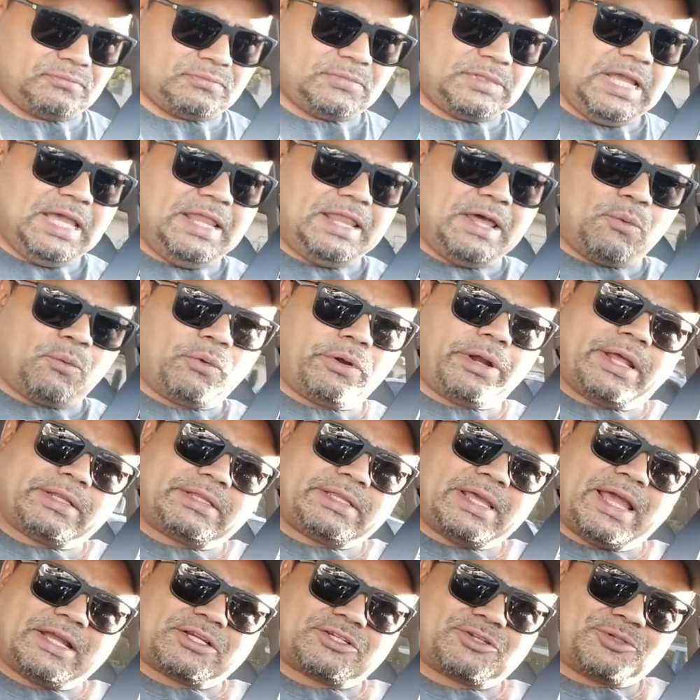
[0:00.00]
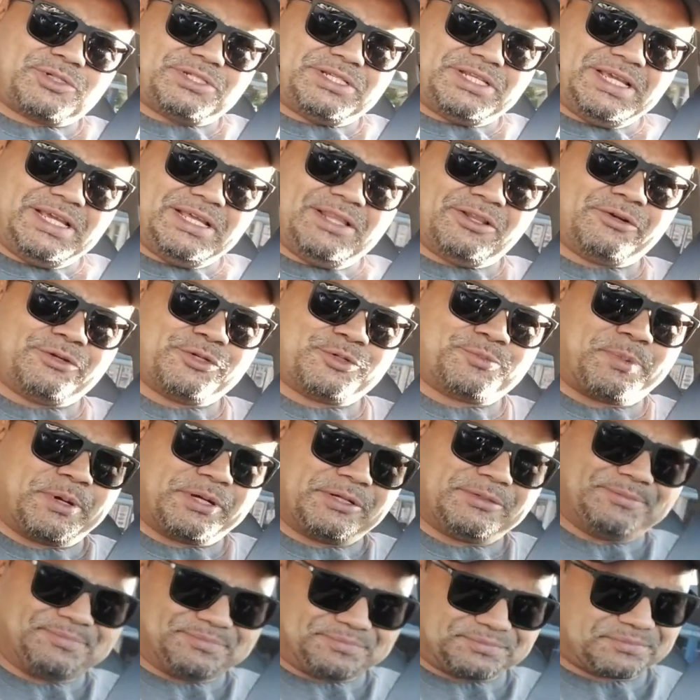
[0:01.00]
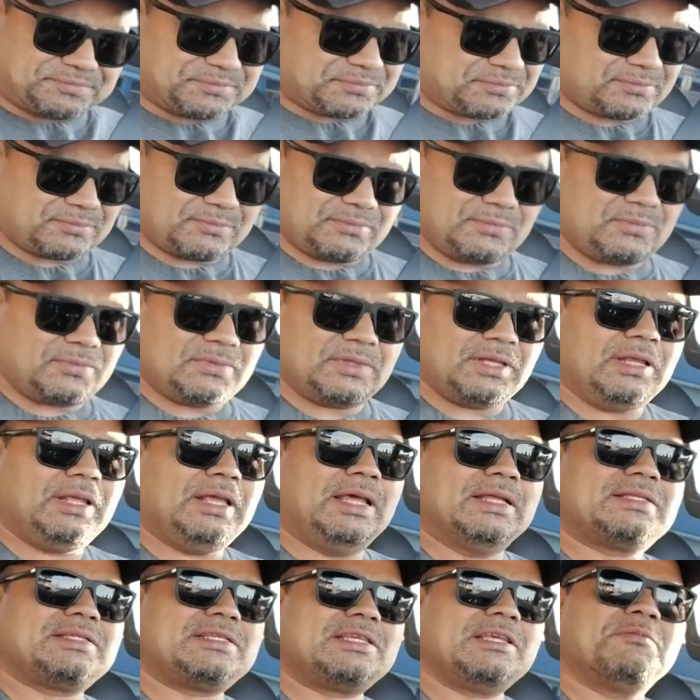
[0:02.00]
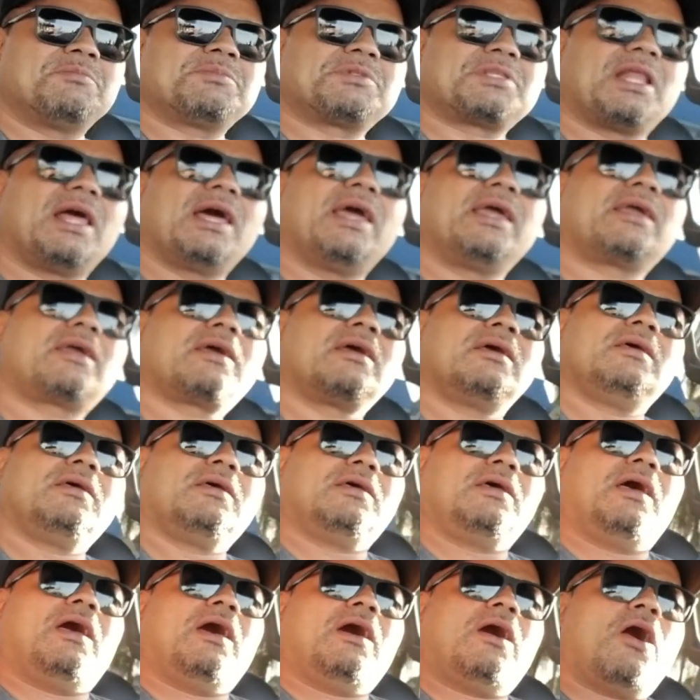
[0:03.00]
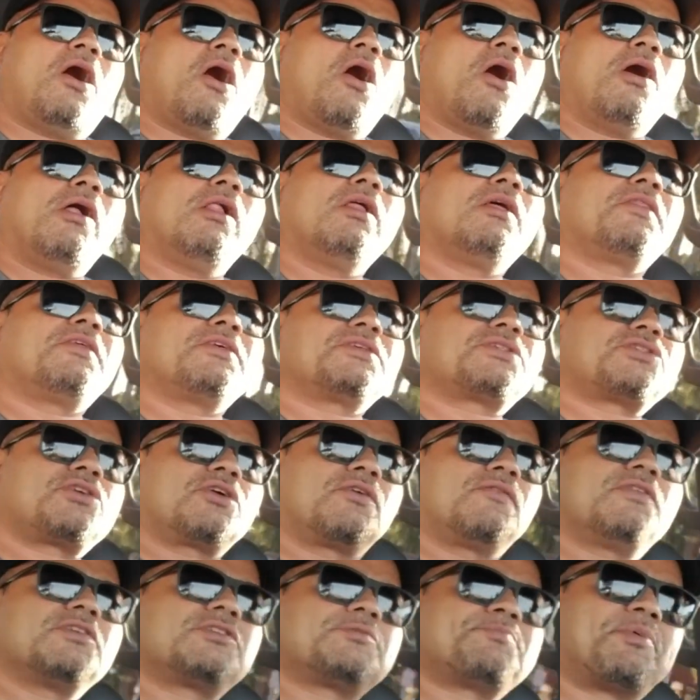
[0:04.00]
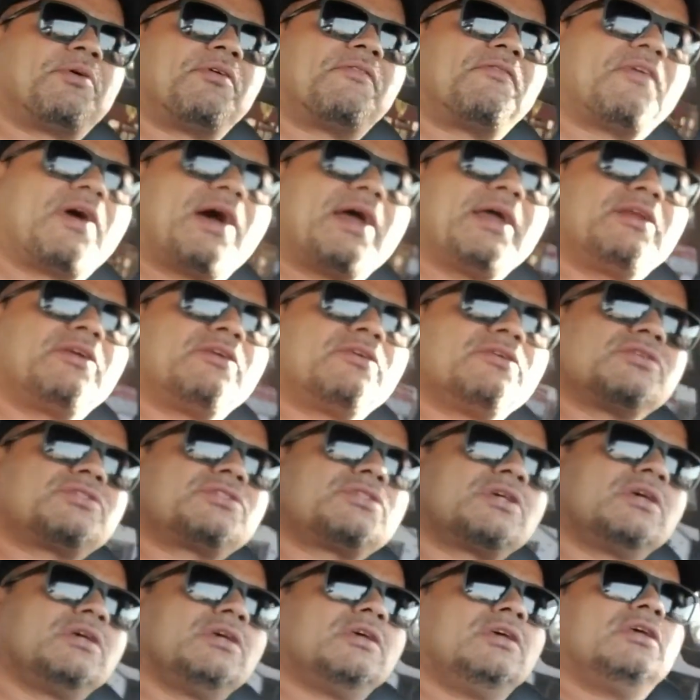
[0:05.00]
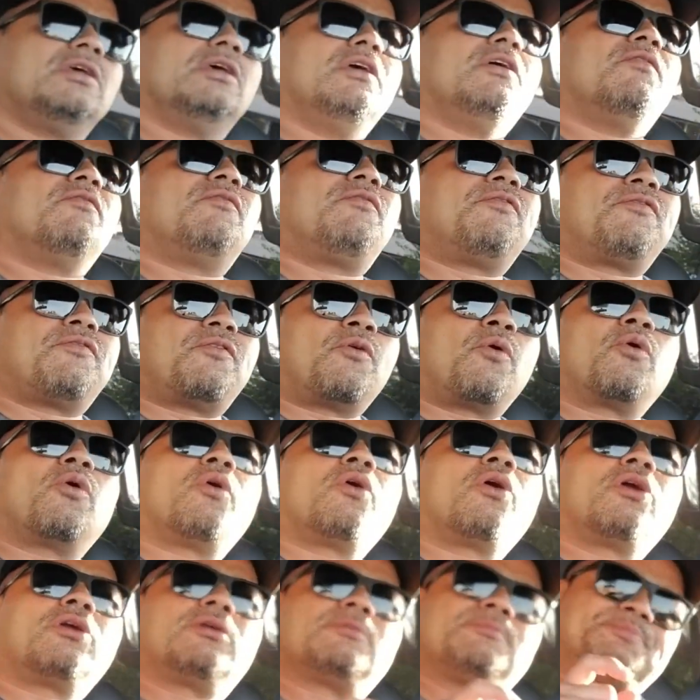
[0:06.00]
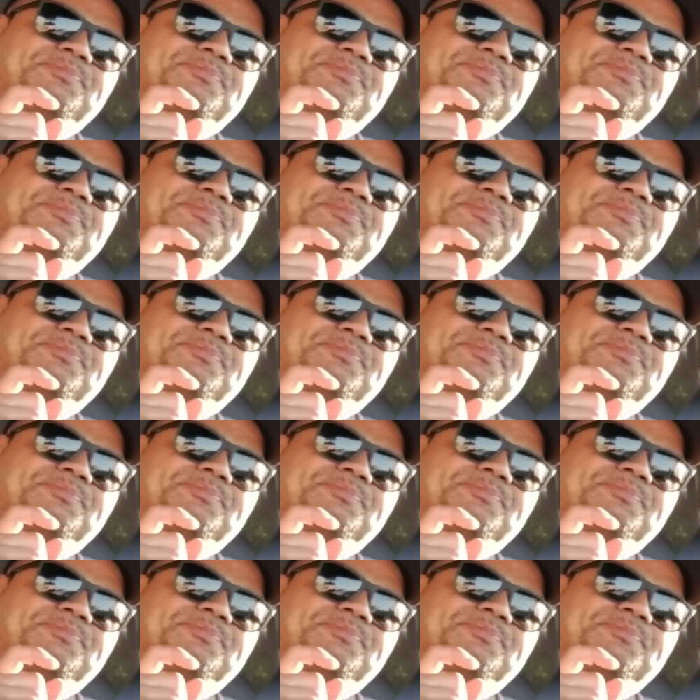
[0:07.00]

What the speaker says: then we're not the actual dealers, but it seems like all of the service providers for